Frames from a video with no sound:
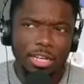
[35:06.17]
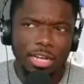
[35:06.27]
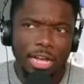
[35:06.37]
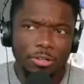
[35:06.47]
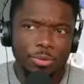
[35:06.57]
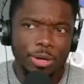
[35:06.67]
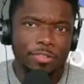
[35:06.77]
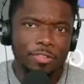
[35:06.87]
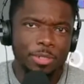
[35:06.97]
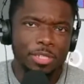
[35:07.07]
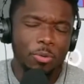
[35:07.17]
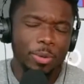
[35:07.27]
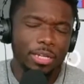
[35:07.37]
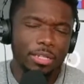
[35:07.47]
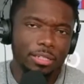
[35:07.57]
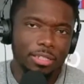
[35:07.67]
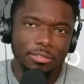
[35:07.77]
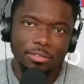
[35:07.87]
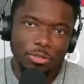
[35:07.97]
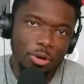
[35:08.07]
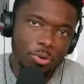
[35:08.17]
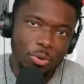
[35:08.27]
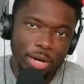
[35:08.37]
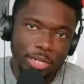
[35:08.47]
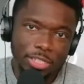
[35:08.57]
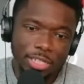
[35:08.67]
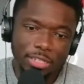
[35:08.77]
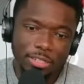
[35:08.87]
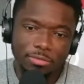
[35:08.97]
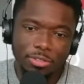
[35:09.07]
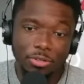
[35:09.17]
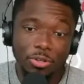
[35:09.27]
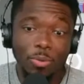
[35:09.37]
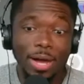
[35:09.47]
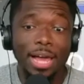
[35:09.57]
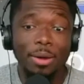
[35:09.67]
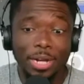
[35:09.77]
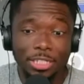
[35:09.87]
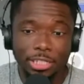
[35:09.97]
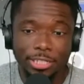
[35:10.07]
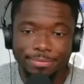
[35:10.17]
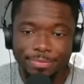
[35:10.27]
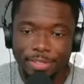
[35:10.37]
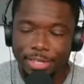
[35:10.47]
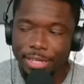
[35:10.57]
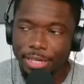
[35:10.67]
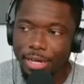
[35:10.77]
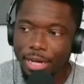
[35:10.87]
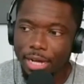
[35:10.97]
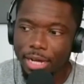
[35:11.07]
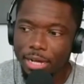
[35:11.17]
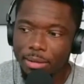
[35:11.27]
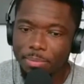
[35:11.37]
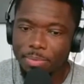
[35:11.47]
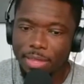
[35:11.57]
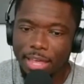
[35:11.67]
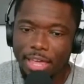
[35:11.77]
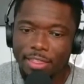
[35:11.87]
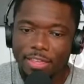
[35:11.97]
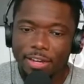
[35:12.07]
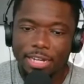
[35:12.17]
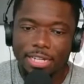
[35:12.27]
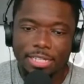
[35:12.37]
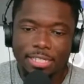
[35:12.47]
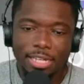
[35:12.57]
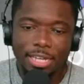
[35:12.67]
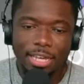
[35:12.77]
housewives of potomac and you know who watches it so you know why i watch it um and there yeah, way